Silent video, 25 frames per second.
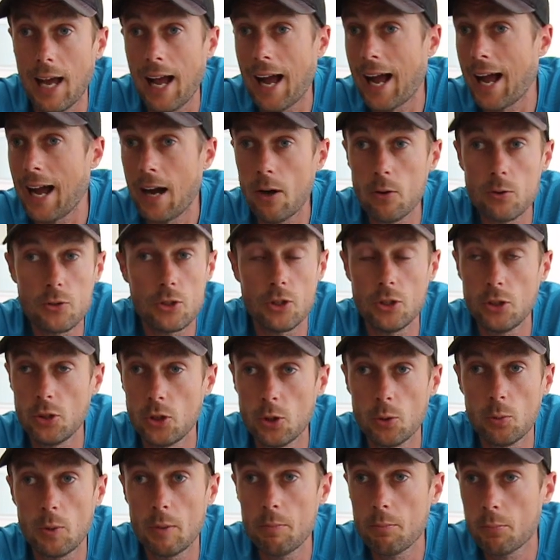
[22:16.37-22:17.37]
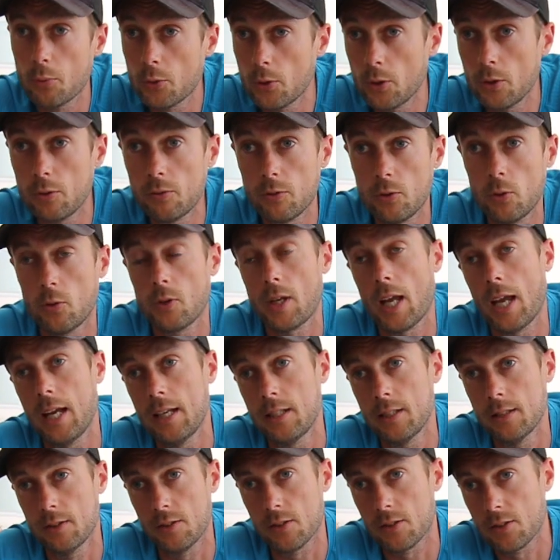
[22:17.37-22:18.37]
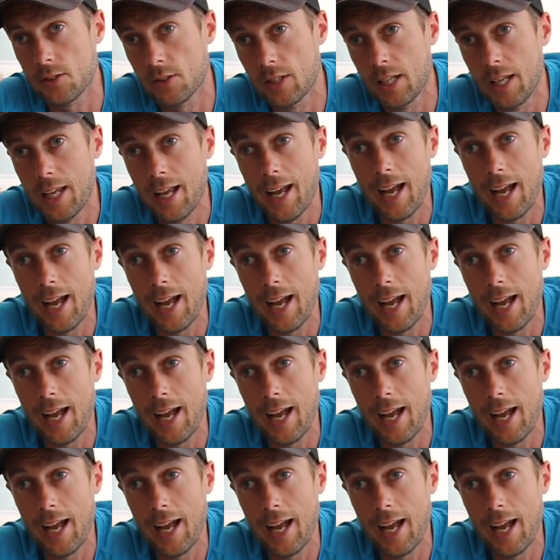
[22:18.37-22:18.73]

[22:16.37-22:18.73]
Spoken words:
How do you improve your cadence?